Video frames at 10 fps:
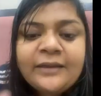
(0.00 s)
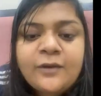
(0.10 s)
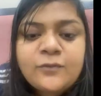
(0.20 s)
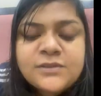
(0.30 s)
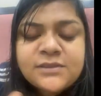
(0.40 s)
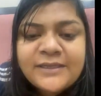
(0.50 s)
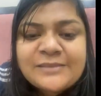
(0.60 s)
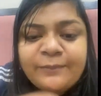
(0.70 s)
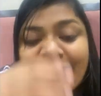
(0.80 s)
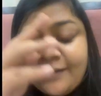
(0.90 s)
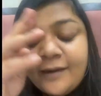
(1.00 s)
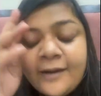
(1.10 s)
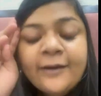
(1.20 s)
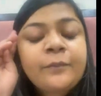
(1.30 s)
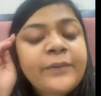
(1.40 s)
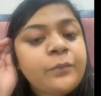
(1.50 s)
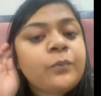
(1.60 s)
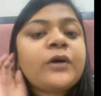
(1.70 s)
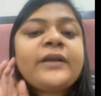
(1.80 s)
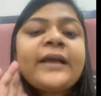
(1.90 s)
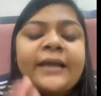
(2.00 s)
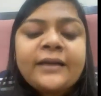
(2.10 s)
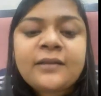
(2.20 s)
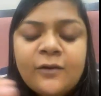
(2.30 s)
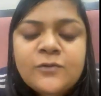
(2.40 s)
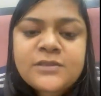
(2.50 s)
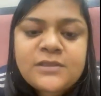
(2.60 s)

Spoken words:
house, explain a little bit what eighth house is.